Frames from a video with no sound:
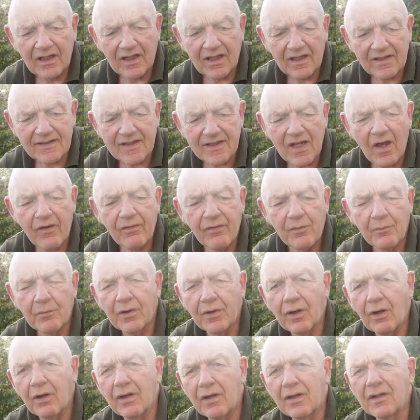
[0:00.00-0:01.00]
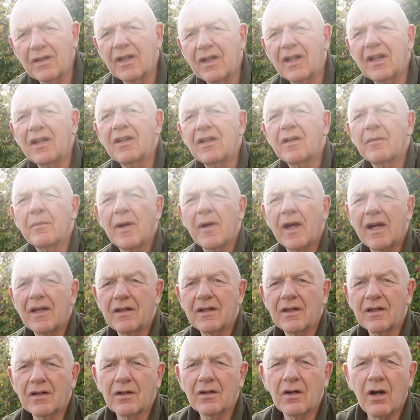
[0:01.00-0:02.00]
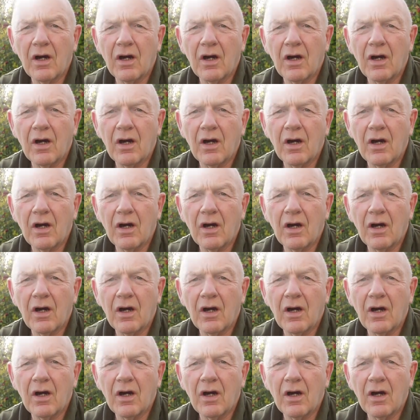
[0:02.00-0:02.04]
uh, self employed, independent